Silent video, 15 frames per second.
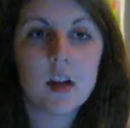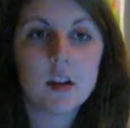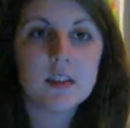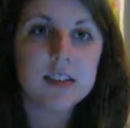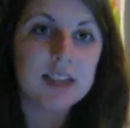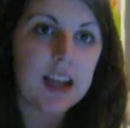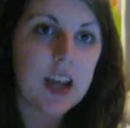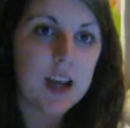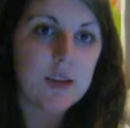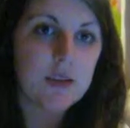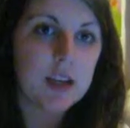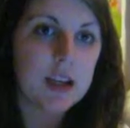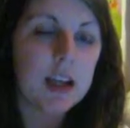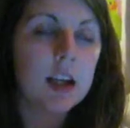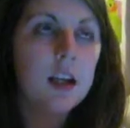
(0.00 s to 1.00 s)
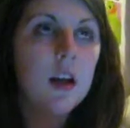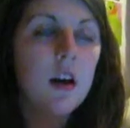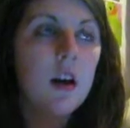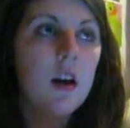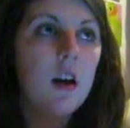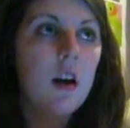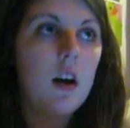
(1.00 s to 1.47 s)
and scary,
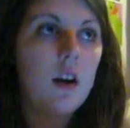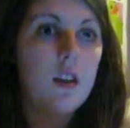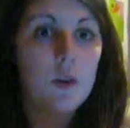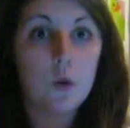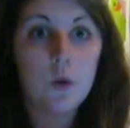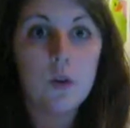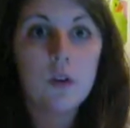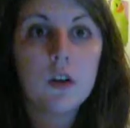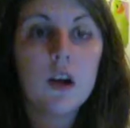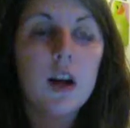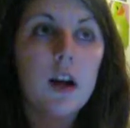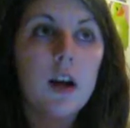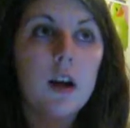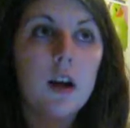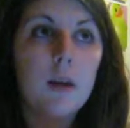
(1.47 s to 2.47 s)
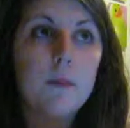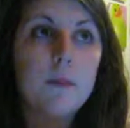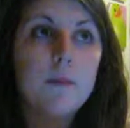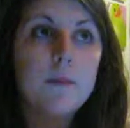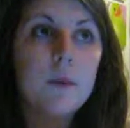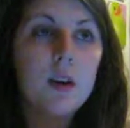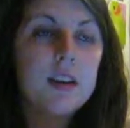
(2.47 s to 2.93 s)
I thought.
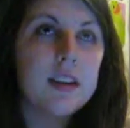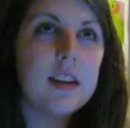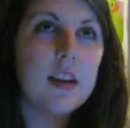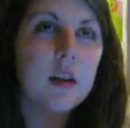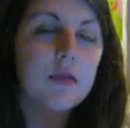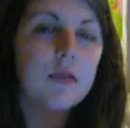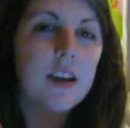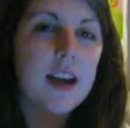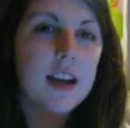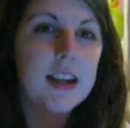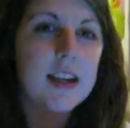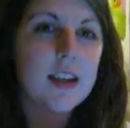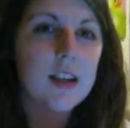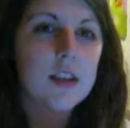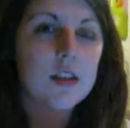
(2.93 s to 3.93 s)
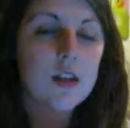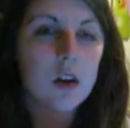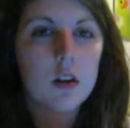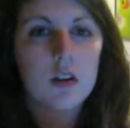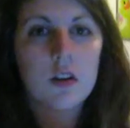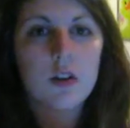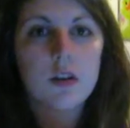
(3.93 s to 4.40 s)
I did it fairly
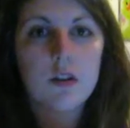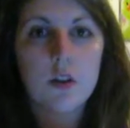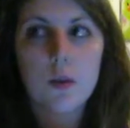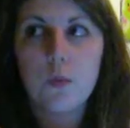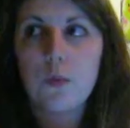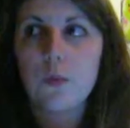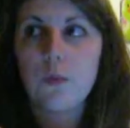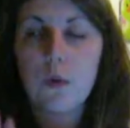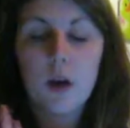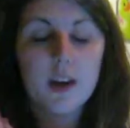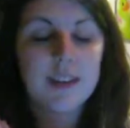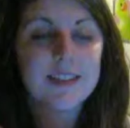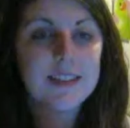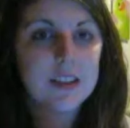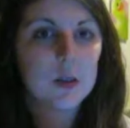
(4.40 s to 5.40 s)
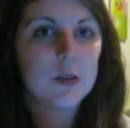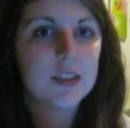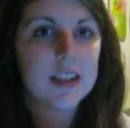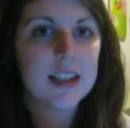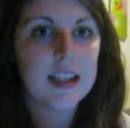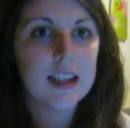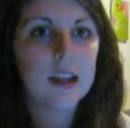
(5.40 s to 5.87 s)
dark, so what I could still
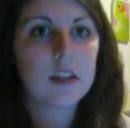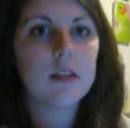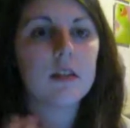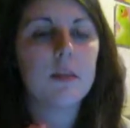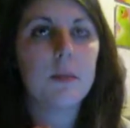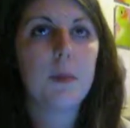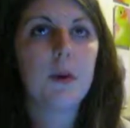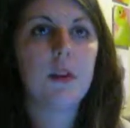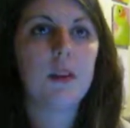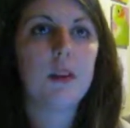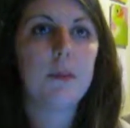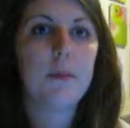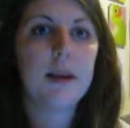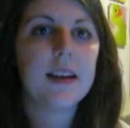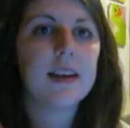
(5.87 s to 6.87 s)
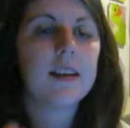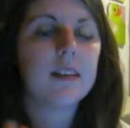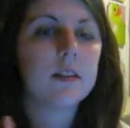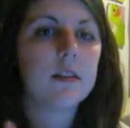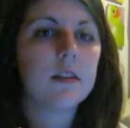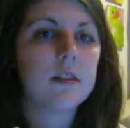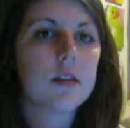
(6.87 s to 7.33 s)
see, but it made it
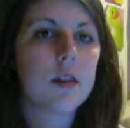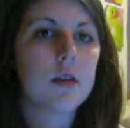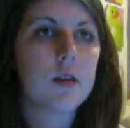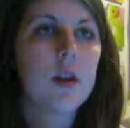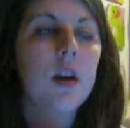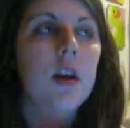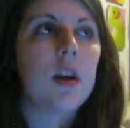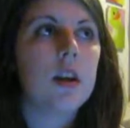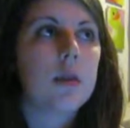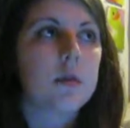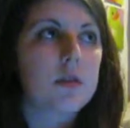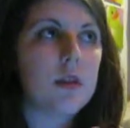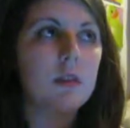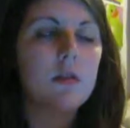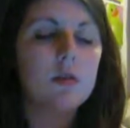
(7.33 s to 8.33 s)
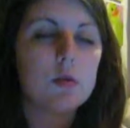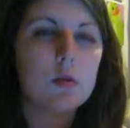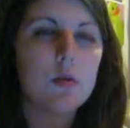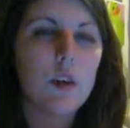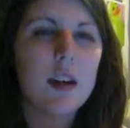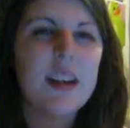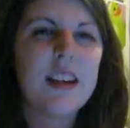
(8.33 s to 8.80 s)
so it's not
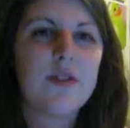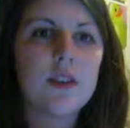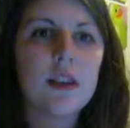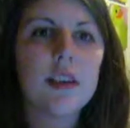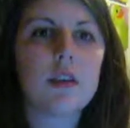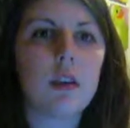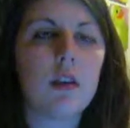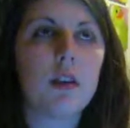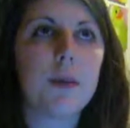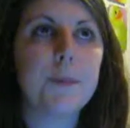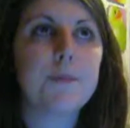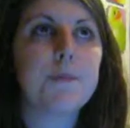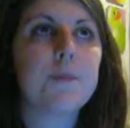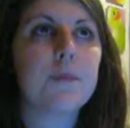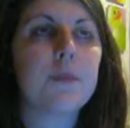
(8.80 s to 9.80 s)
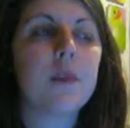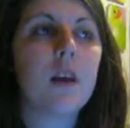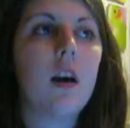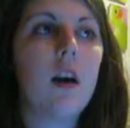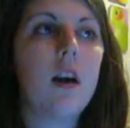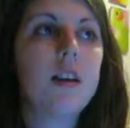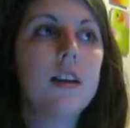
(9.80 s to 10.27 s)
sort of like evening time.
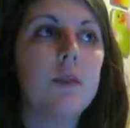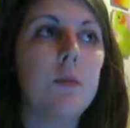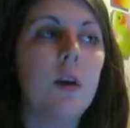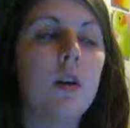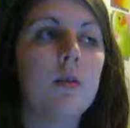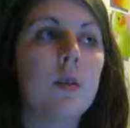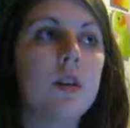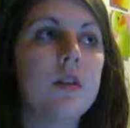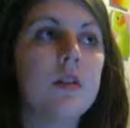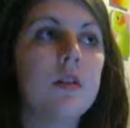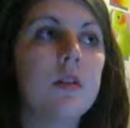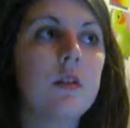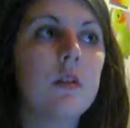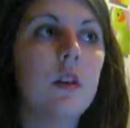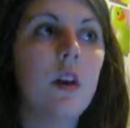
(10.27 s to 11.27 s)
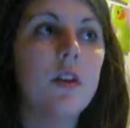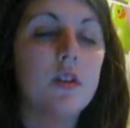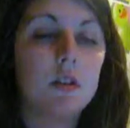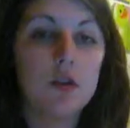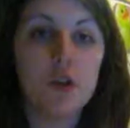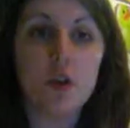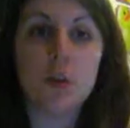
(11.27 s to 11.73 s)
I did one when I
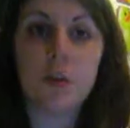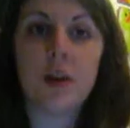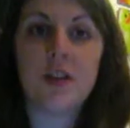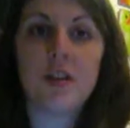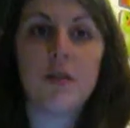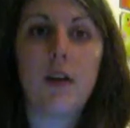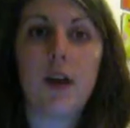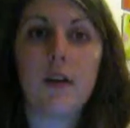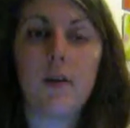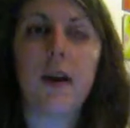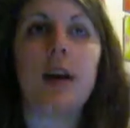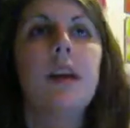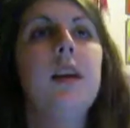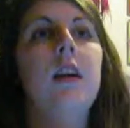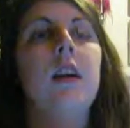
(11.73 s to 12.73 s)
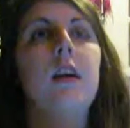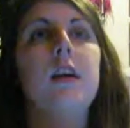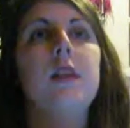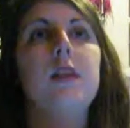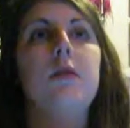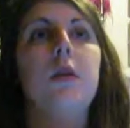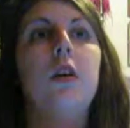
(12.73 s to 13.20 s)
just zoomed as she ran away. I
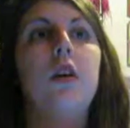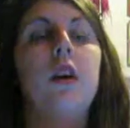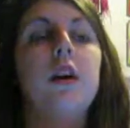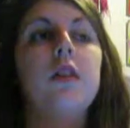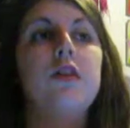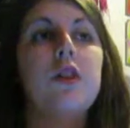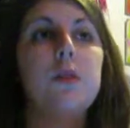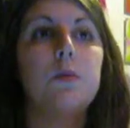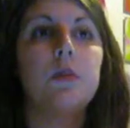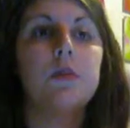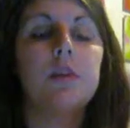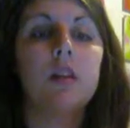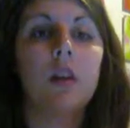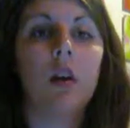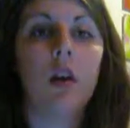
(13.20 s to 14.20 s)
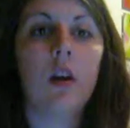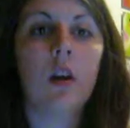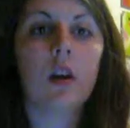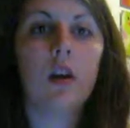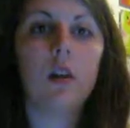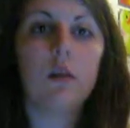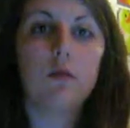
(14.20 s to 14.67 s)
did one as she was
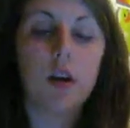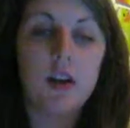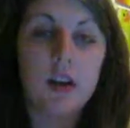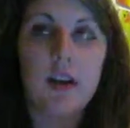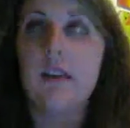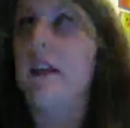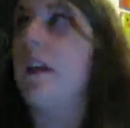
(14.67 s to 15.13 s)
running and